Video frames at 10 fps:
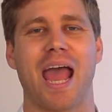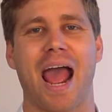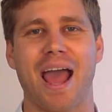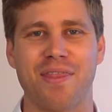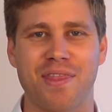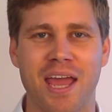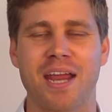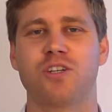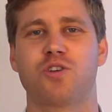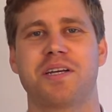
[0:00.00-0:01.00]
and
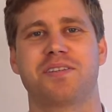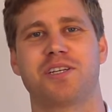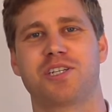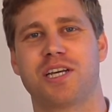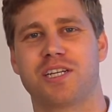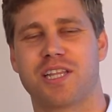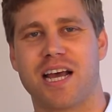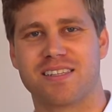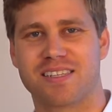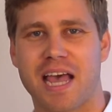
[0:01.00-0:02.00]
then transitioning to
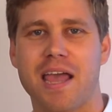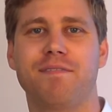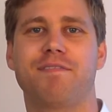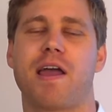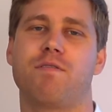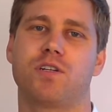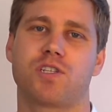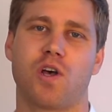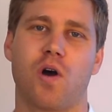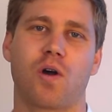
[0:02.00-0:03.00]
that same favourite
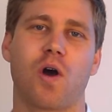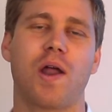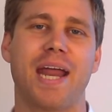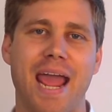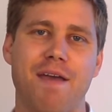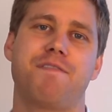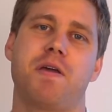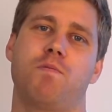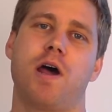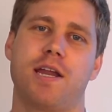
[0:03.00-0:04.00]
song on
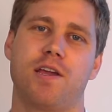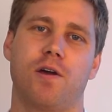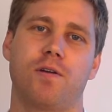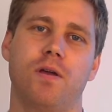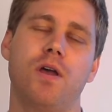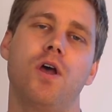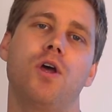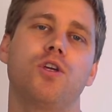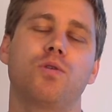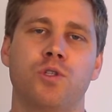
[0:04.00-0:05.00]
FM radio.
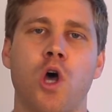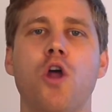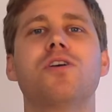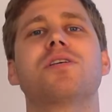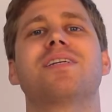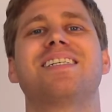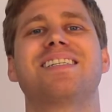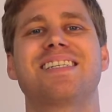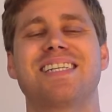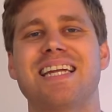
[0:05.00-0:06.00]
You'll notice a
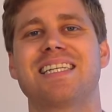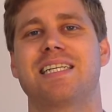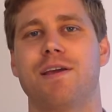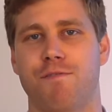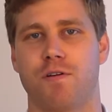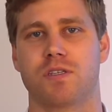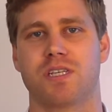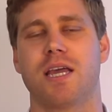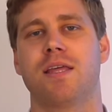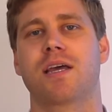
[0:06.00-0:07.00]
distinct difference
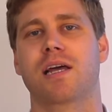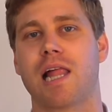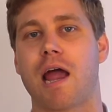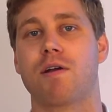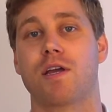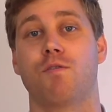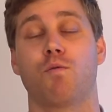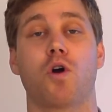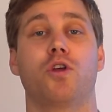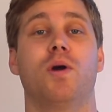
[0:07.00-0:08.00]
in the clarity of
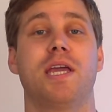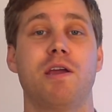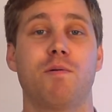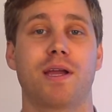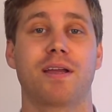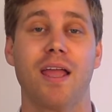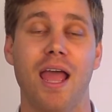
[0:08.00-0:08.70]
what you're hearing,